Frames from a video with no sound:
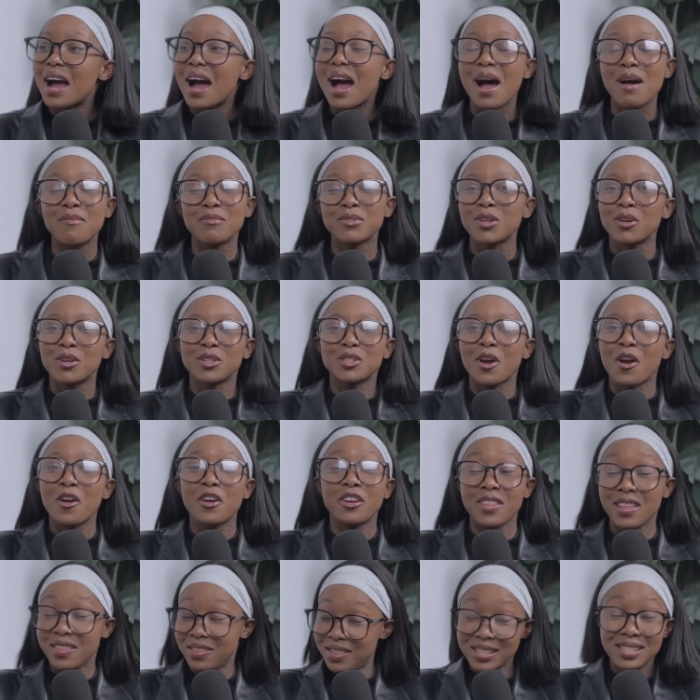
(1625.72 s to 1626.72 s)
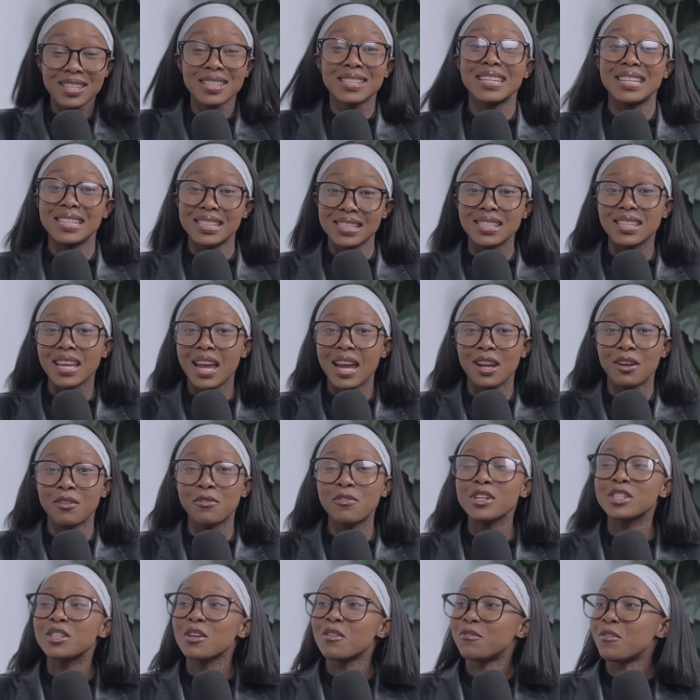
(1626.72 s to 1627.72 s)
I'm so sorry, that this is insane.
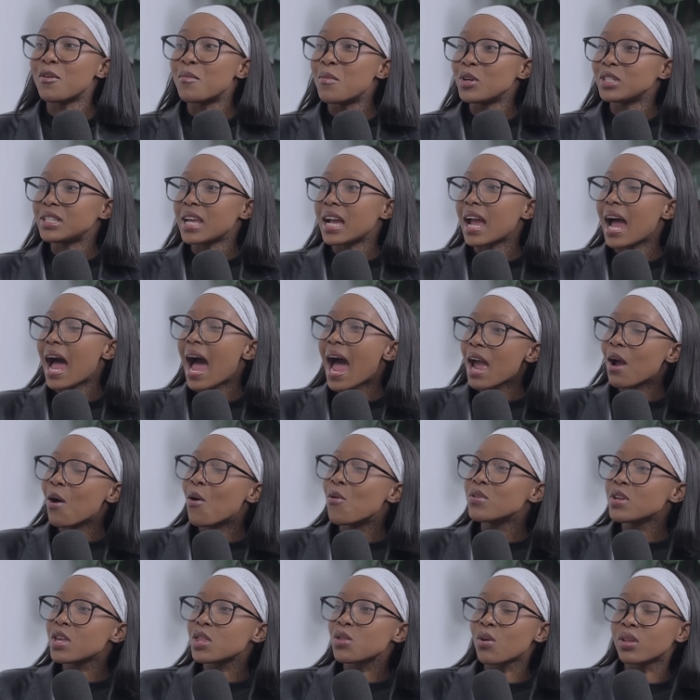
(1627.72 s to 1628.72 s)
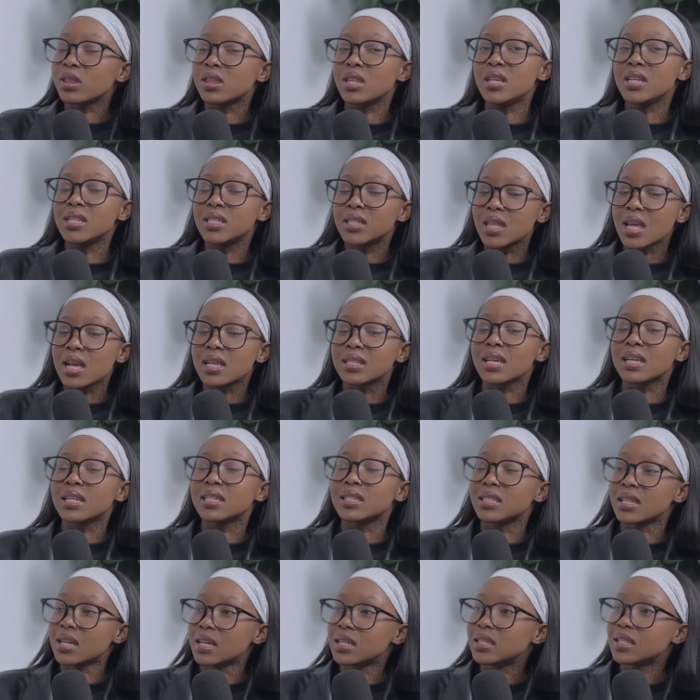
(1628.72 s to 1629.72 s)
First and foremost, like, I only thought these things
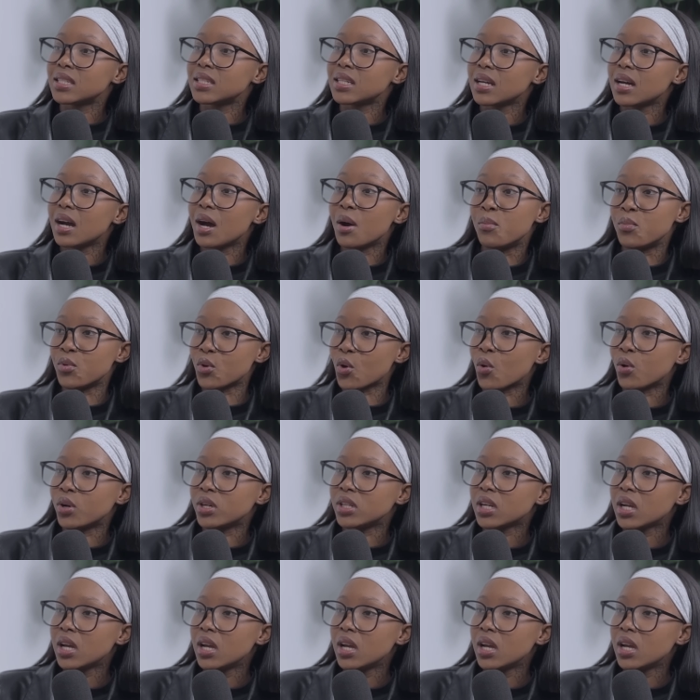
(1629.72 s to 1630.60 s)
exist abroad.